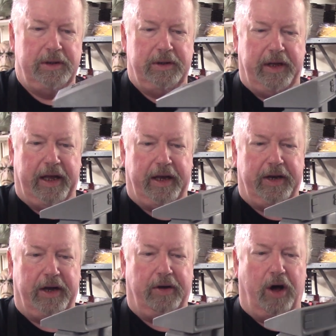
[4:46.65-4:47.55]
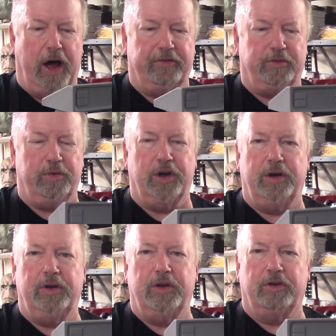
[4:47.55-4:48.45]
And I'll have
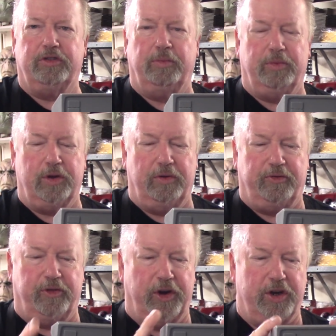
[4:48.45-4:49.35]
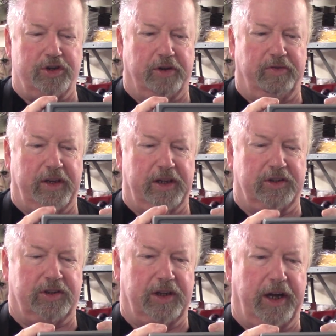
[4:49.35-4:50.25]
there's some good footage of
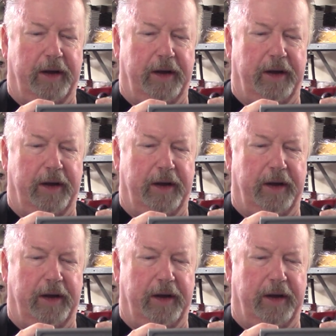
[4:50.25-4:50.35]
this.